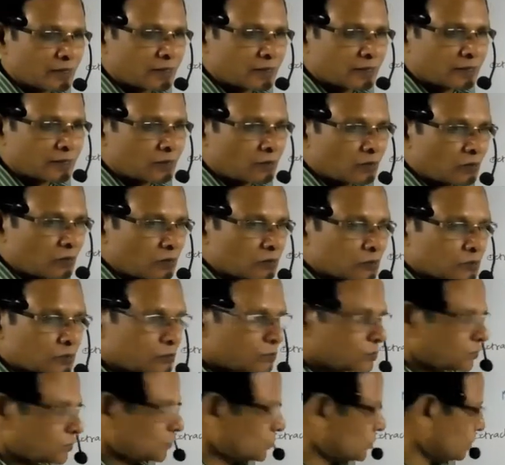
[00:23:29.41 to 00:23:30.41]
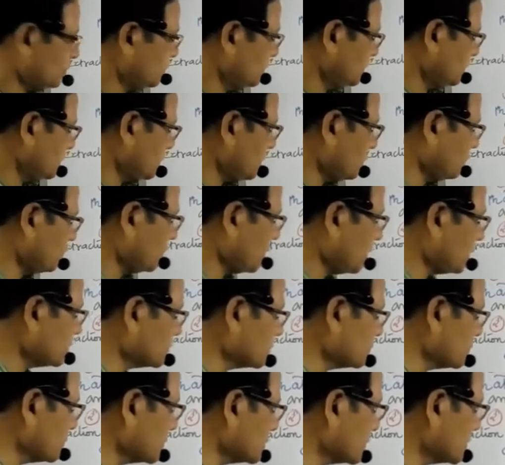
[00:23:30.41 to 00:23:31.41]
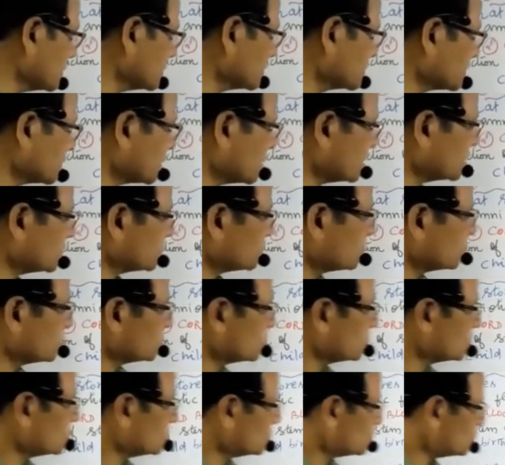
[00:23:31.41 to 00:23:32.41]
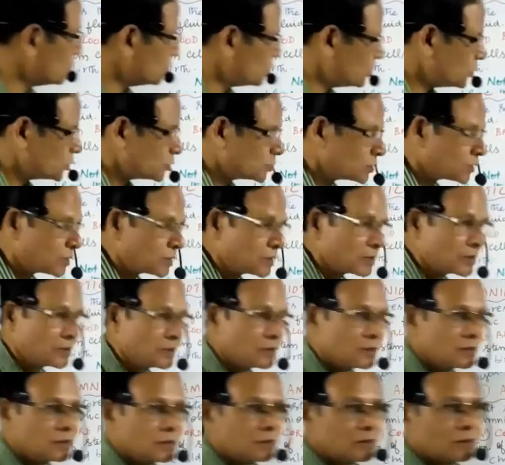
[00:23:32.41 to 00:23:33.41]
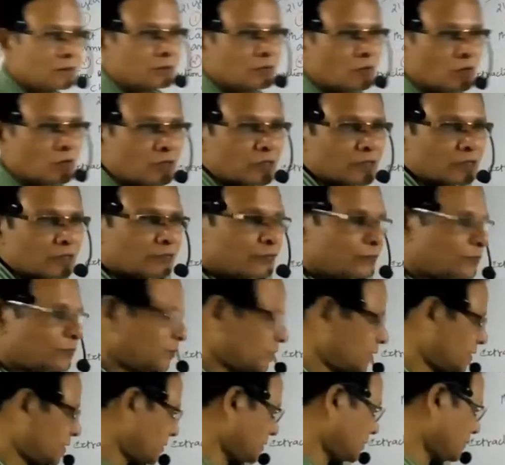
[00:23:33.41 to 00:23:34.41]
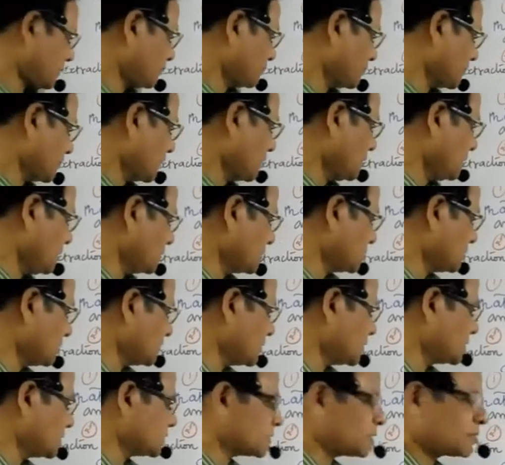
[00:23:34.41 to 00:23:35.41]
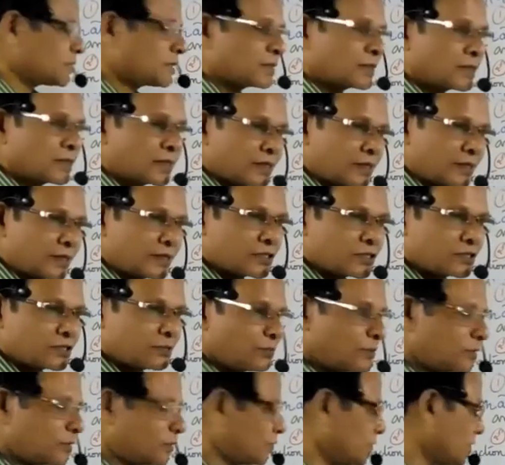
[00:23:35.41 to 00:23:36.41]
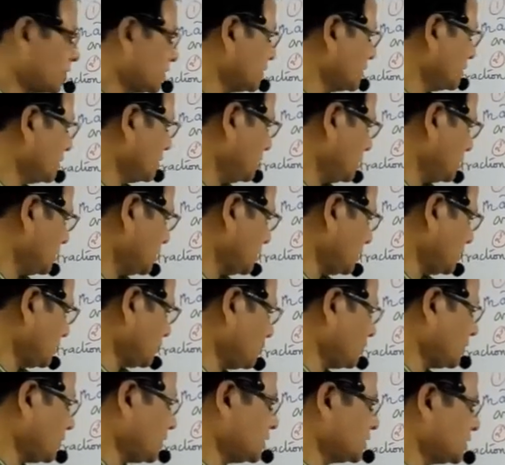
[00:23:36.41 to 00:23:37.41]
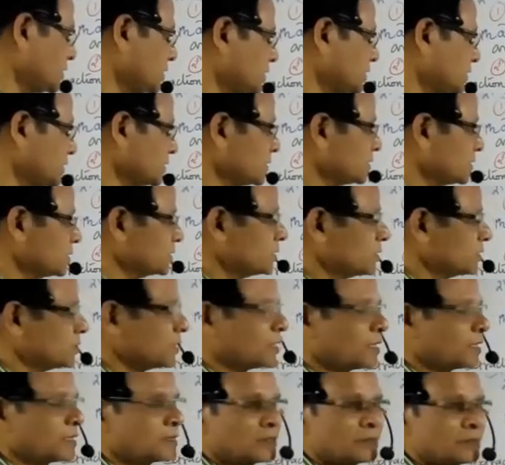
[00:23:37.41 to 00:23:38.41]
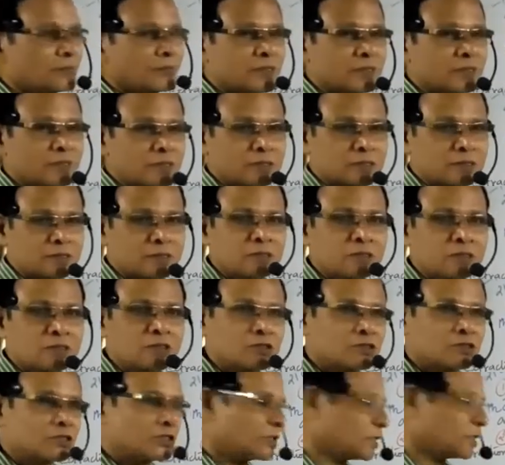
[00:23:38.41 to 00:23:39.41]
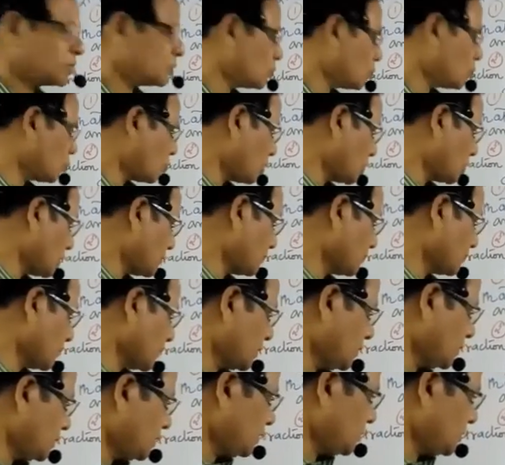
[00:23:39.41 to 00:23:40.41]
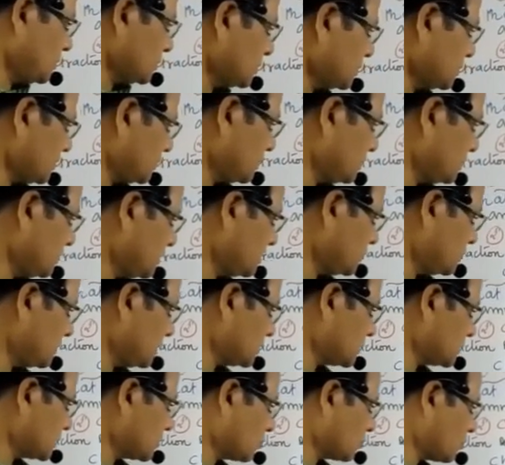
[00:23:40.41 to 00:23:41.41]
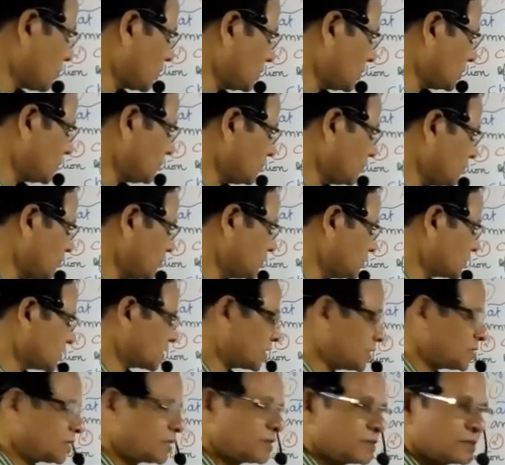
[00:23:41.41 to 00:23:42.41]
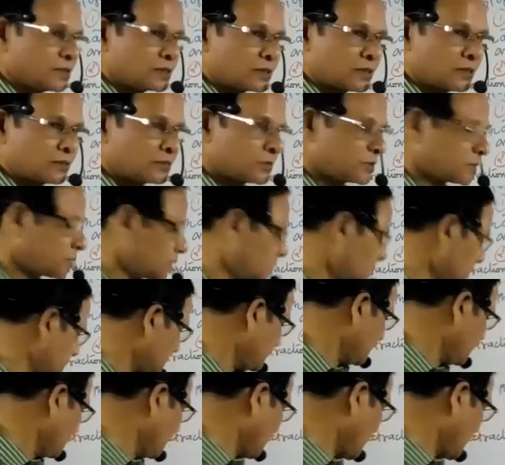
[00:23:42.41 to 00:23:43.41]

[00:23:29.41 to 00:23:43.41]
and also the waste materials transported towards the body of mother. So there is a connection between the fetus and the mother's uterine wall. So this is the one which contains stem cells,